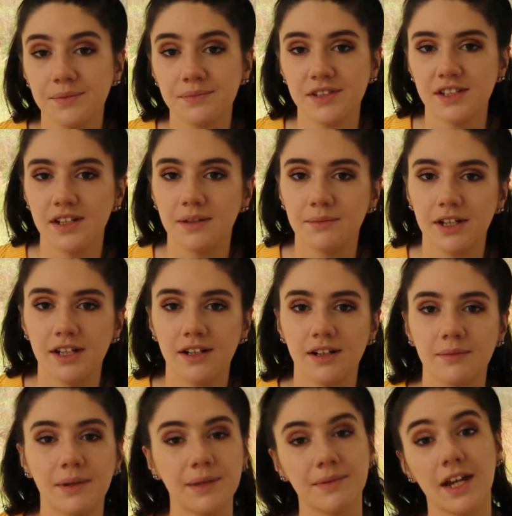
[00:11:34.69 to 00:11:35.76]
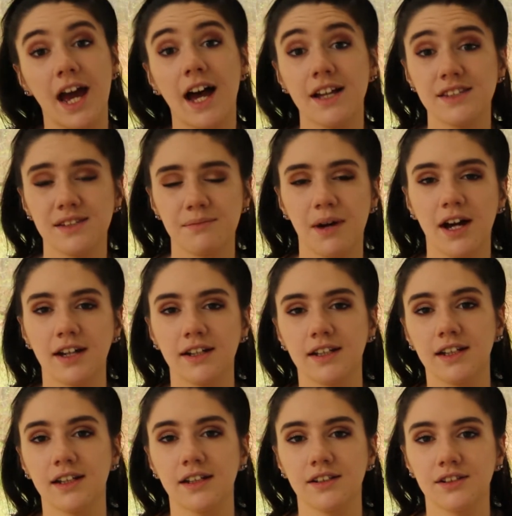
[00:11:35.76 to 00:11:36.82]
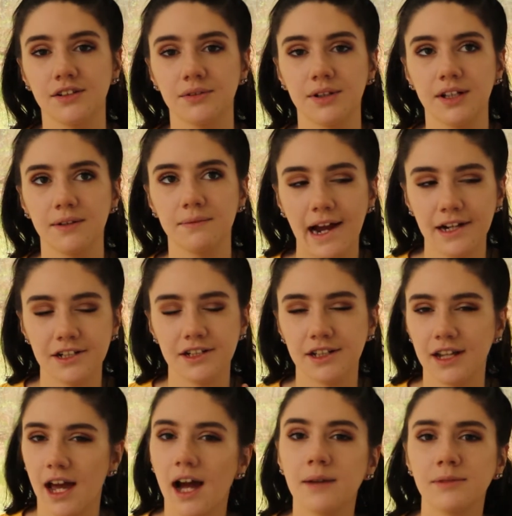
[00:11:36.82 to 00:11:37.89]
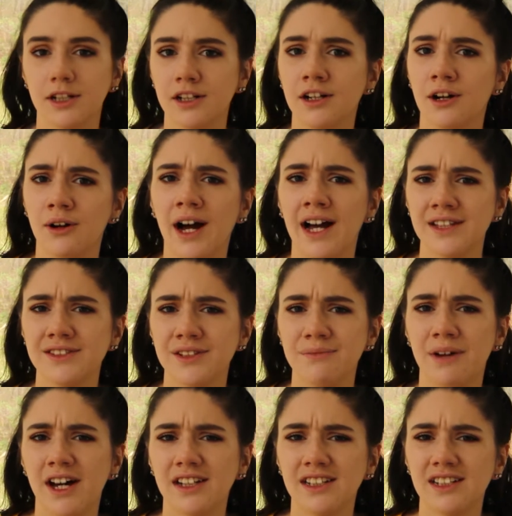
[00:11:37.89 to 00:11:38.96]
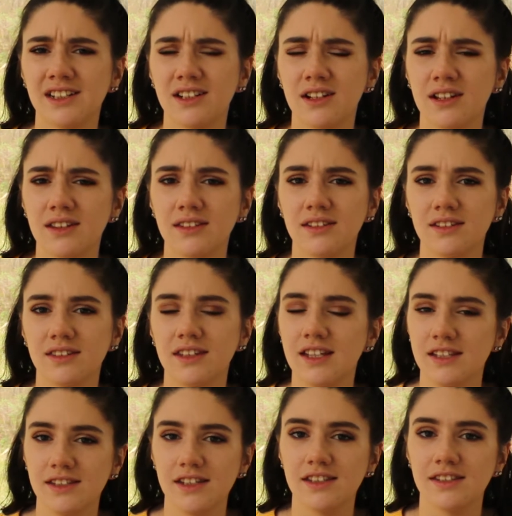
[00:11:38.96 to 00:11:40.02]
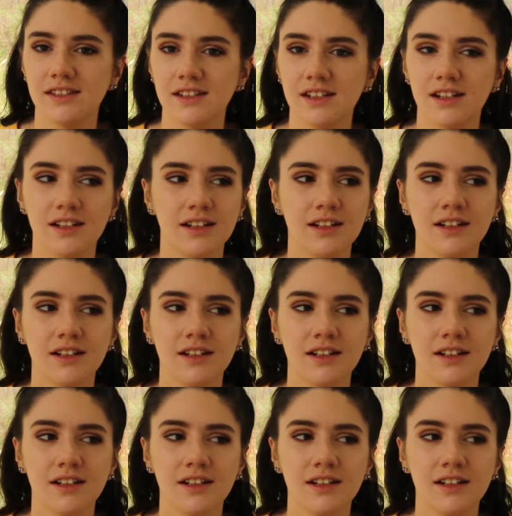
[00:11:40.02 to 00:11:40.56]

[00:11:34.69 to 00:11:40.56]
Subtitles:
cinnamon or maybe add some honey into it. Actually, I'm gonna go add some honey to this and see